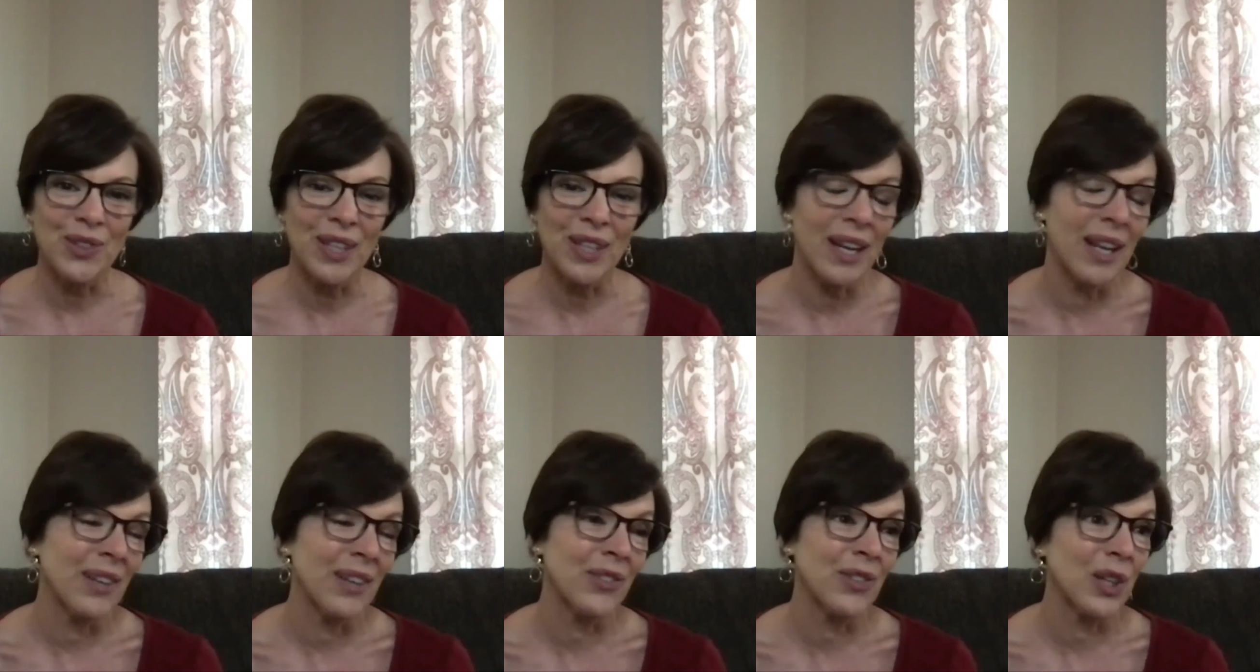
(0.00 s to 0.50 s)

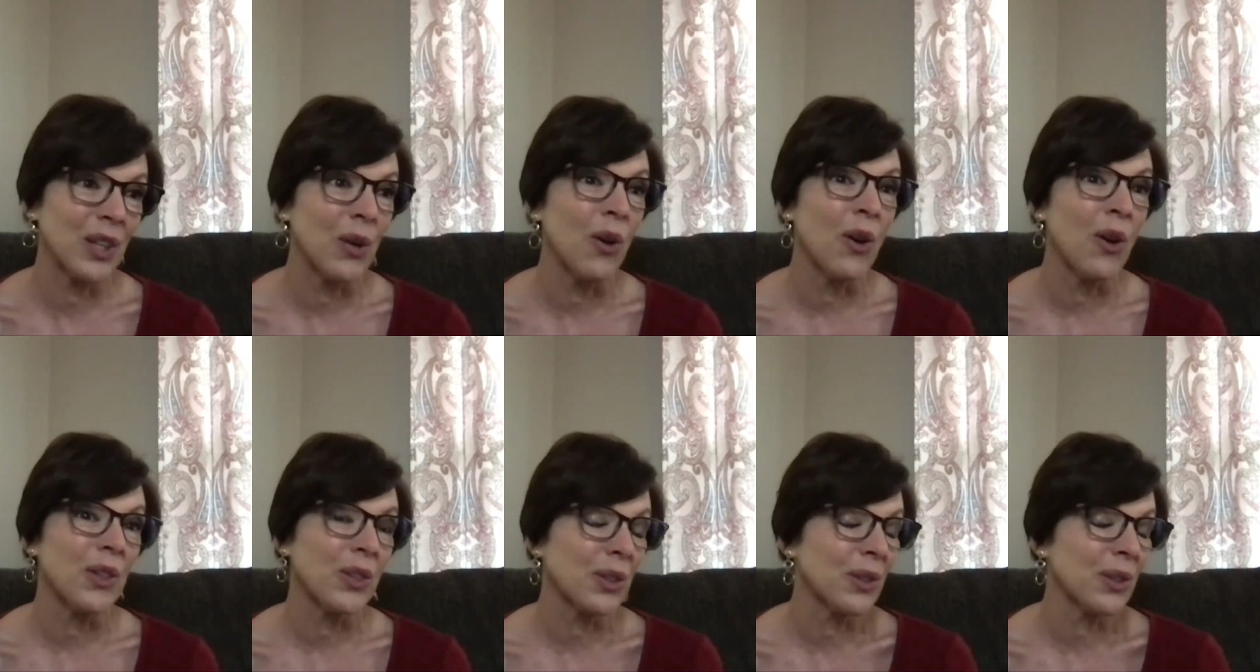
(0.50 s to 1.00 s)
And as the
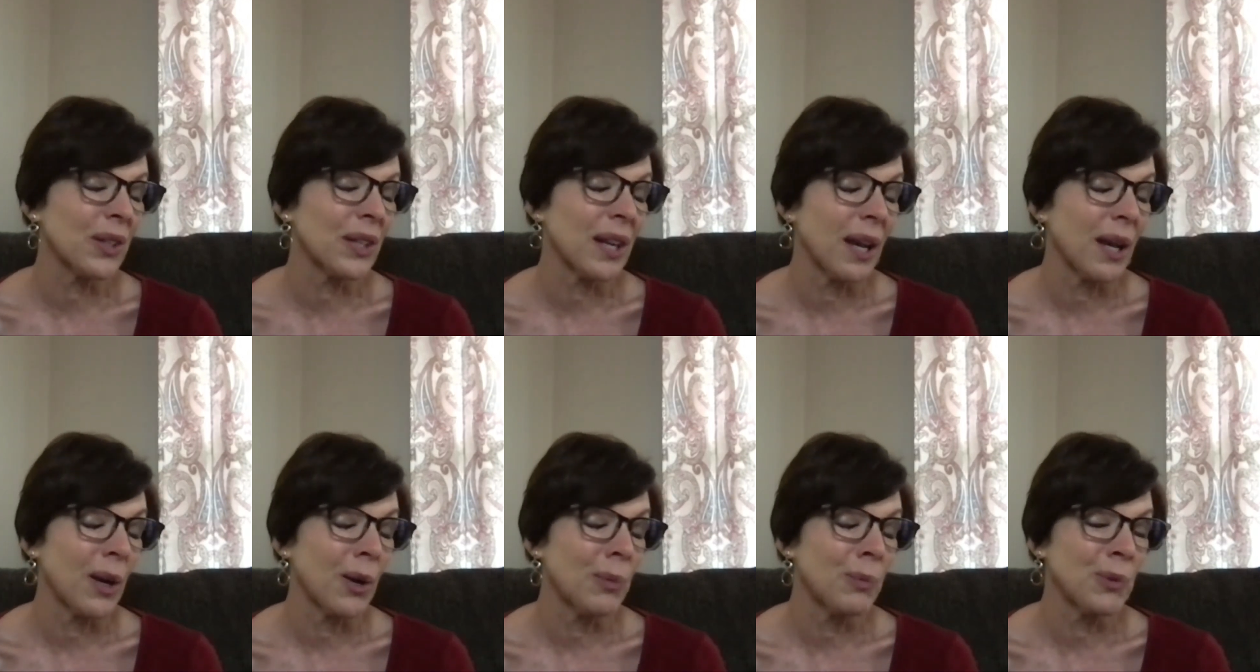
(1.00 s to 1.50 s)
author, it
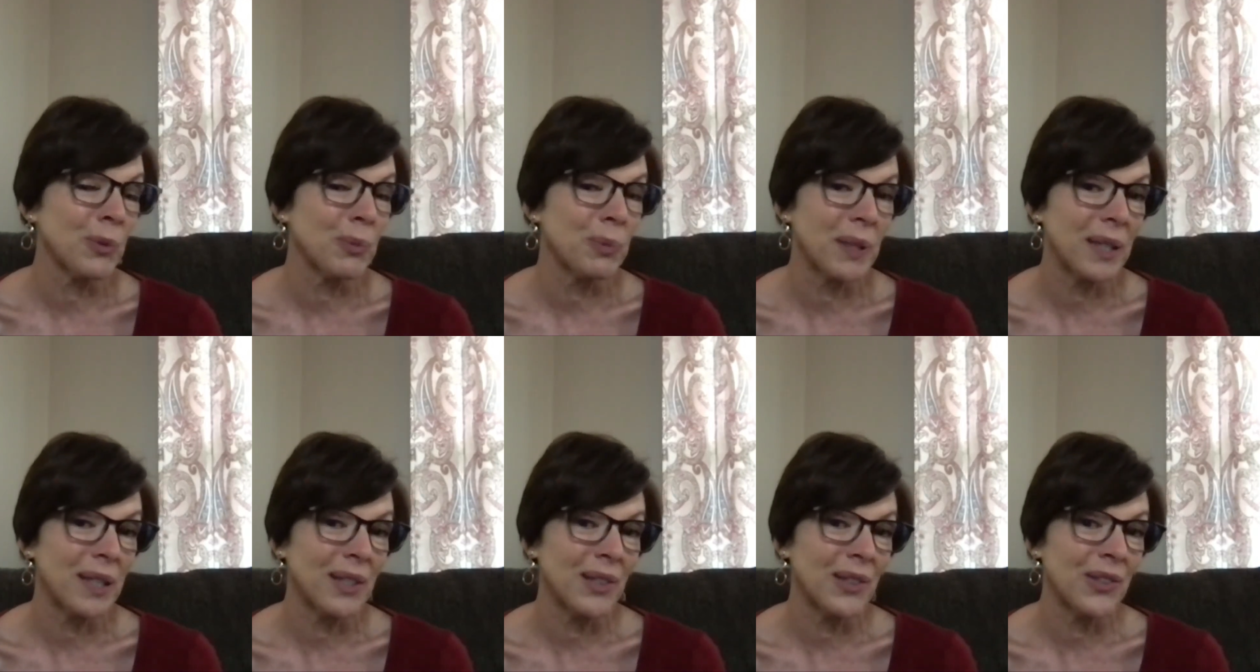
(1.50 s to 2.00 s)
helps
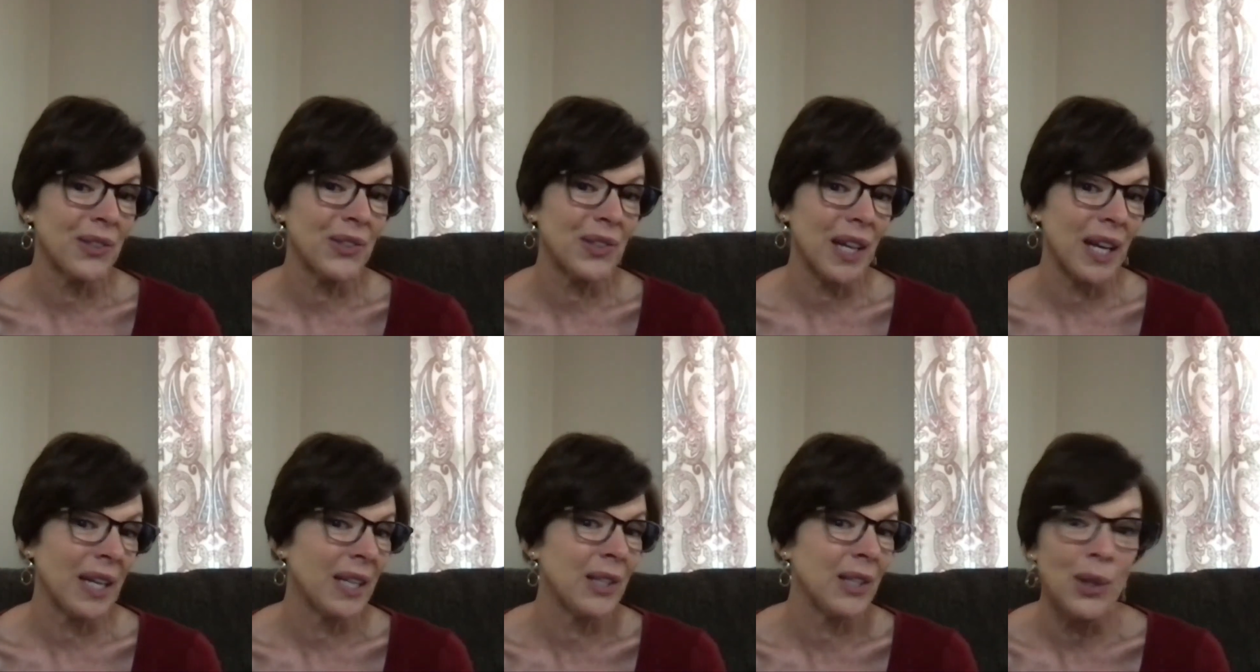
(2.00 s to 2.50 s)
because
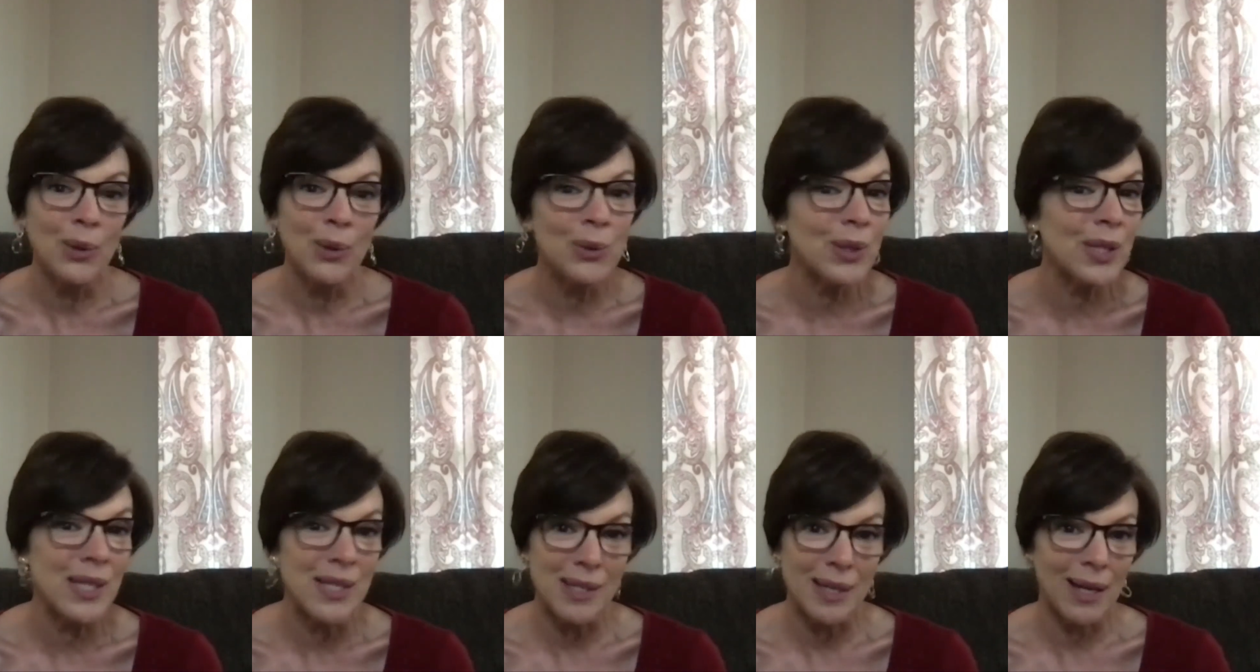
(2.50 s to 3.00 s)
I know
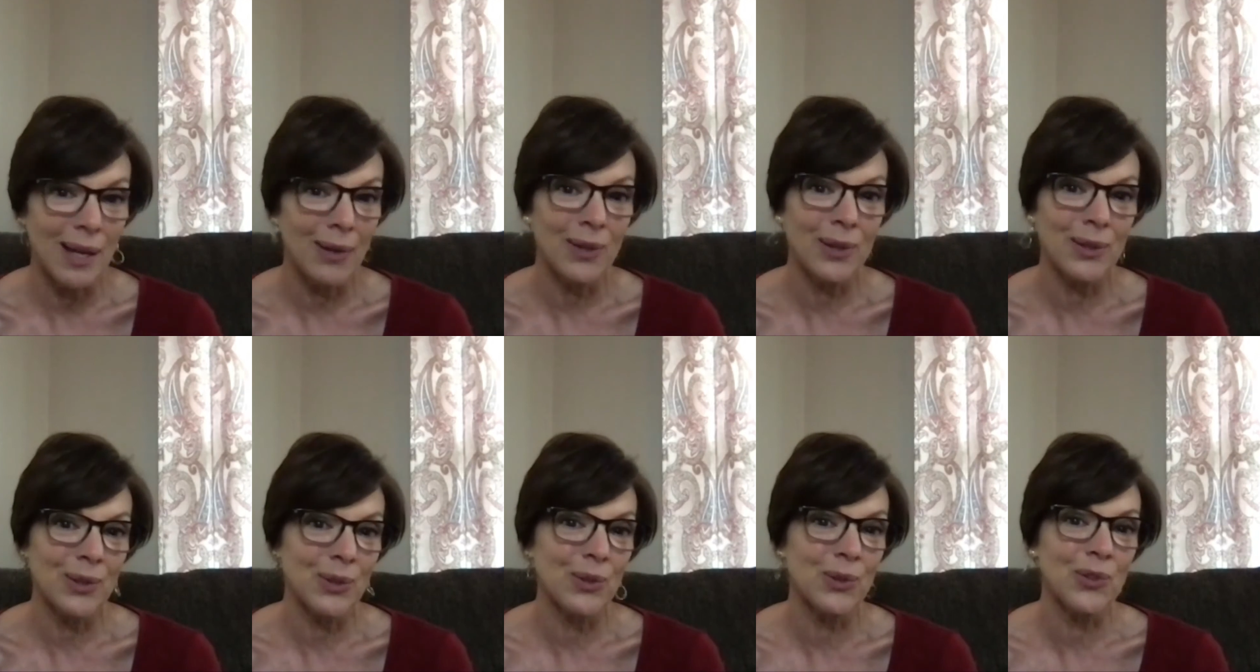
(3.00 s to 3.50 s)
these
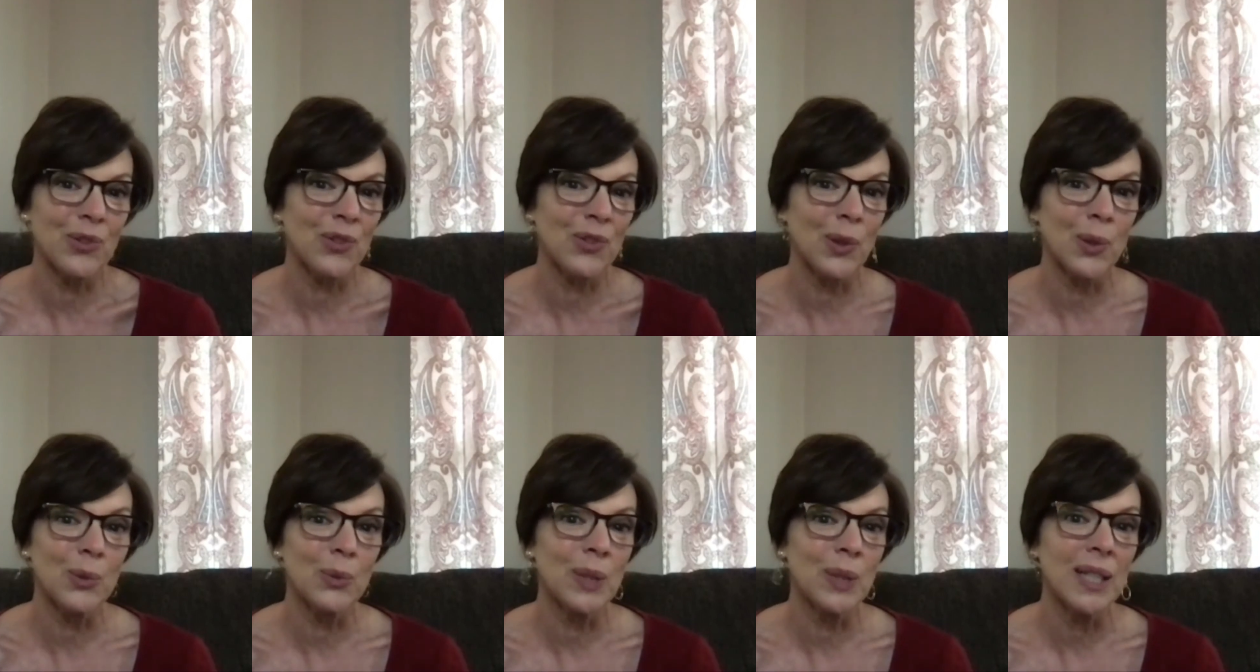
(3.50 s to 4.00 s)
characters
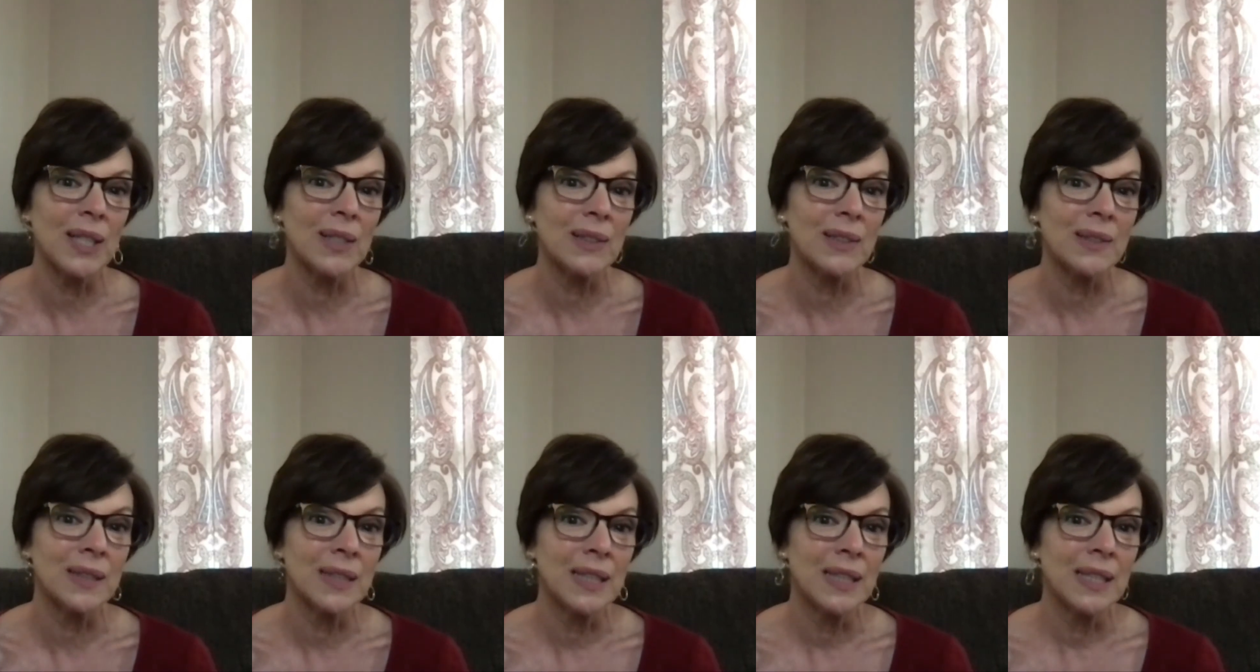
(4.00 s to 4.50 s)
so
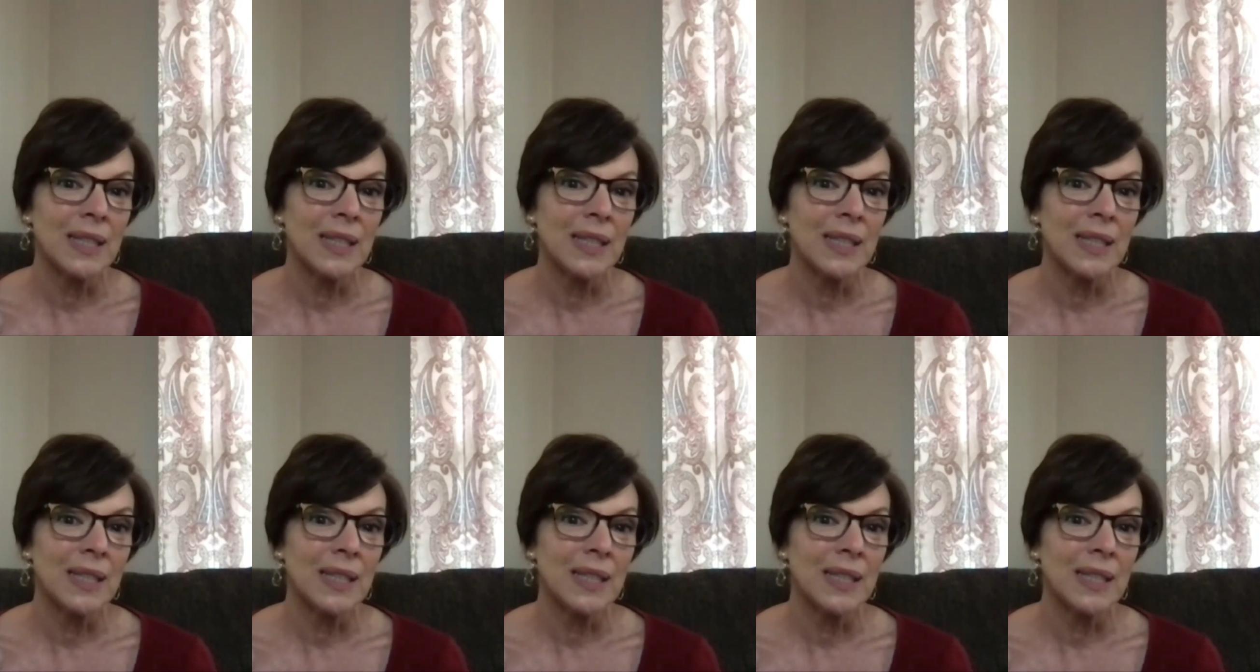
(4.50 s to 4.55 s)
well.